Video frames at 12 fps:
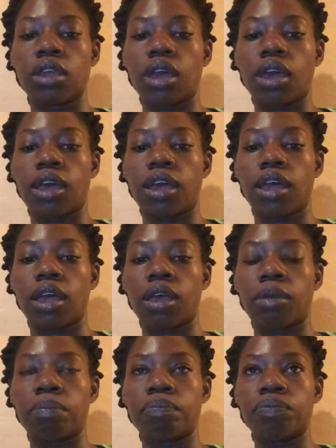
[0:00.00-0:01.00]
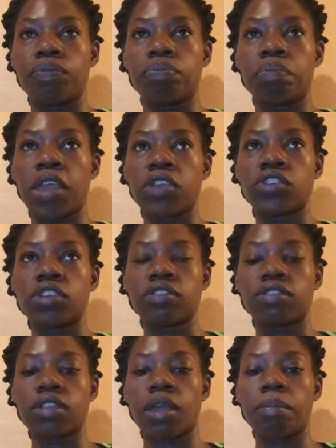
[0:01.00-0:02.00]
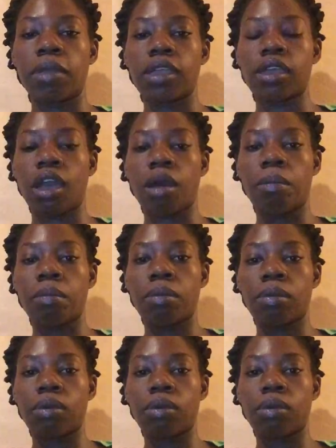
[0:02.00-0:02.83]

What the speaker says: uh, patients that may come